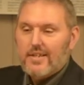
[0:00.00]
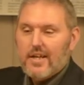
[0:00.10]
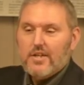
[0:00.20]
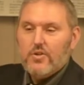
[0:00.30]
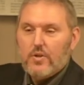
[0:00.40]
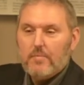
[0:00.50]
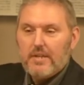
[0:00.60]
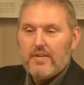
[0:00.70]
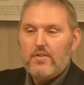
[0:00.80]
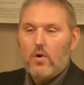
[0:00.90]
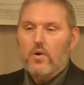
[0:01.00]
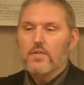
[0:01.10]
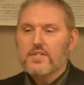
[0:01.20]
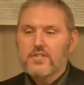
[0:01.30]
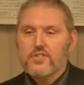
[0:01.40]
You can be given all
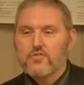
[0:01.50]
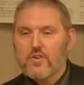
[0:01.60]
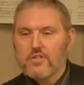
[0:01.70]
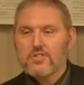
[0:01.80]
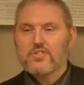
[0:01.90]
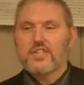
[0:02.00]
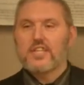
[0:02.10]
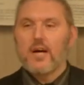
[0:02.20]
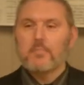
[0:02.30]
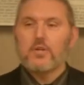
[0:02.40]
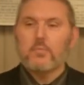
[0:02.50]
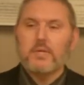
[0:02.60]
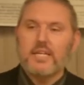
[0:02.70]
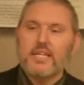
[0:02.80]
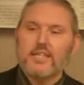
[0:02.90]
these instructions and not be
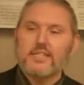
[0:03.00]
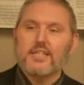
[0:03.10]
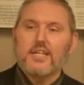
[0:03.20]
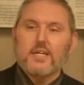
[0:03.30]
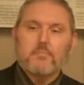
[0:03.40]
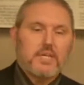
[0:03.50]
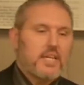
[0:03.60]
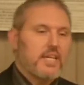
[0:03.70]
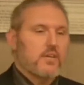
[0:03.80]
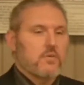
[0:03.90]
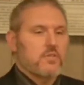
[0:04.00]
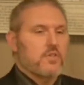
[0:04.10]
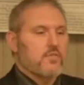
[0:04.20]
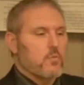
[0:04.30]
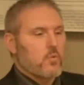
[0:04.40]
obedient. Be hearers of
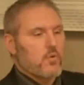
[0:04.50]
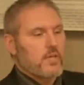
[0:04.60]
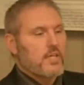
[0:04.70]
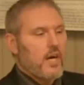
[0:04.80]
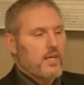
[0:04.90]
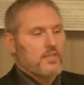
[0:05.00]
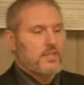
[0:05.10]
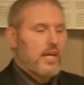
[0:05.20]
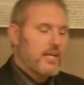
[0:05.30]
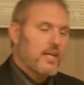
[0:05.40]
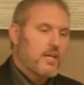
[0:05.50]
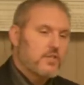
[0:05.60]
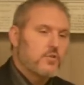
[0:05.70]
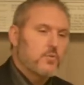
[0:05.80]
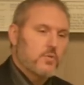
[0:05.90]
the word and not and not
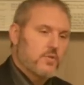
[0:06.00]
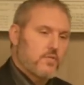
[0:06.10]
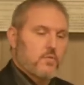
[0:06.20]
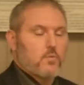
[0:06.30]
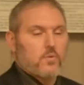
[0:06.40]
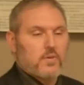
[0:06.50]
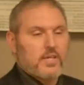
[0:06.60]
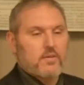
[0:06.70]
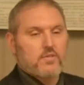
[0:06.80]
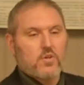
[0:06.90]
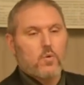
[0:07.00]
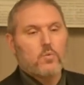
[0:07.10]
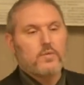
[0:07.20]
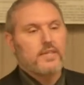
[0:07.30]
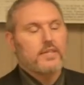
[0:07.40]
doers of the word. Hearers
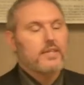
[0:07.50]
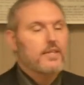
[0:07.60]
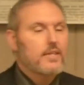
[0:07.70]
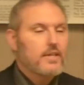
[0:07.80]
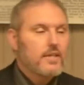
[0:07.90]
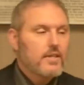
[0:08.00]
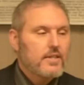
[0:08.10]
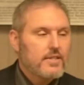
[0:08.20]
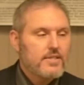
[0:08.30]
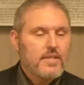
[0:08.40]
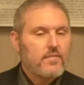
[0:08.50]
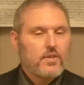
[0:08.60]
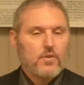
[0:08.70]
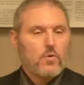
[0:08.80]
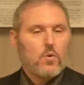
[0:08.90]
only, deceiving
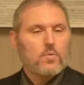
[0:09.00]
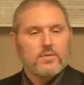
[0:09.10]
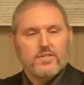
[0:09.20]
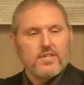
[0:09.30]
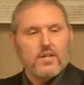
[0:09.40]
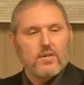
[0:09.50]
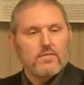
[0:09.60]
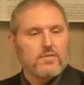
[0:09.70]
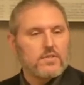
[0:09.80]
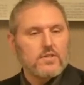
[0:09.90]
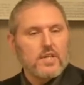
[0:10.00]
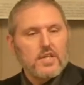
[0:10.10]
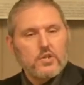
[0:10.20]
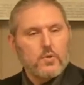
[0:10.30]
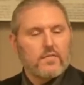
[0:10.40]
your own selves.
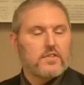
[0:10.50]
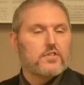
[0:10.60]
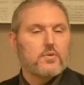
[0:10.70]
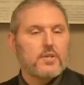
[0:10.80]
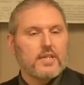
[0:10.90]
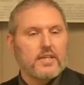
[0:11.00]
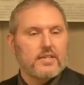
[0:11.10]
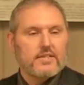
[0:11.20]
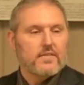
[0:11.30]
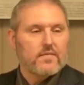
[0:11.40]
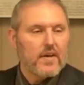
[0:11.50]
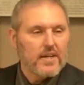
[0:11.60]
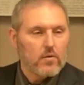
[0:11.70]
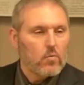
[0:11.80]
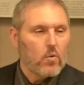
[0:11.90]
You have a duty, and it's to fight
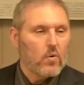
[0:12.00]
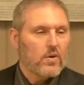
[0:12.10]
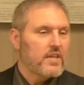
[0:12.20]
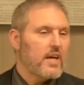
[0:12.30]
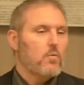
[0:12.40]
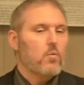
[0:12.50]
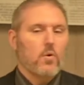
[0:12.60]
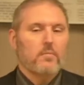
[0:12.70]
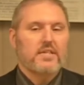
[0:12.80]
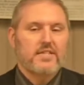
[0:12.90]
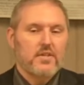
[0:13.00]
a war, and that war means that you